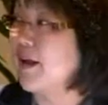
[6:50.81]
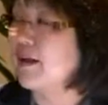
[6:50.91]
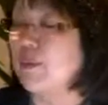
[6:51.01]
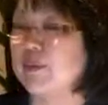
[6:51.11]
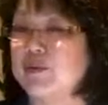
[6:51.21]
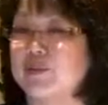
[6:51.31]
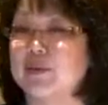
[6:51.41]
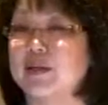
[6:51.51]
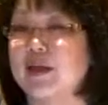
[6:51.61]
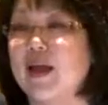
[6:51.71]
number
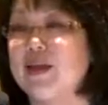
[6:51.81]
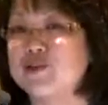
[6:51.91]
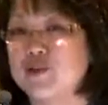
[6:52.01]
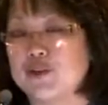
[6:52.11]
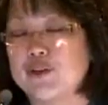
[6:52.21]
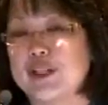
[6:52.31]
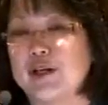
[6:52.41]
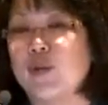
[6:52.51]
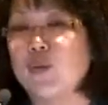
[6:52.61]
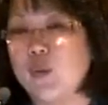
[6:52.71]
3 and circle
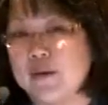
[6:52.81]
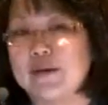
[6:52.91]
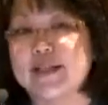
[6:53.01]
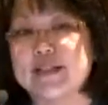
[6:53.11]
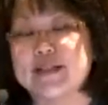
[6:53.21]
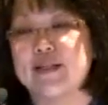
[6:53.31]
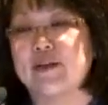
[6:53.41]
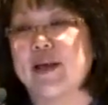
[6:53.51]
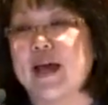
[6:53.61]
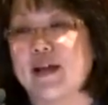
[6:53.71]
it where it is in
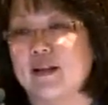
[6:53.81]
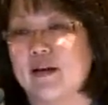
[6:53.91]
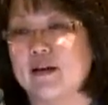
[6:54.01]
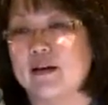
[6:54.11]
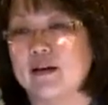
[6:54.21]
your catalog.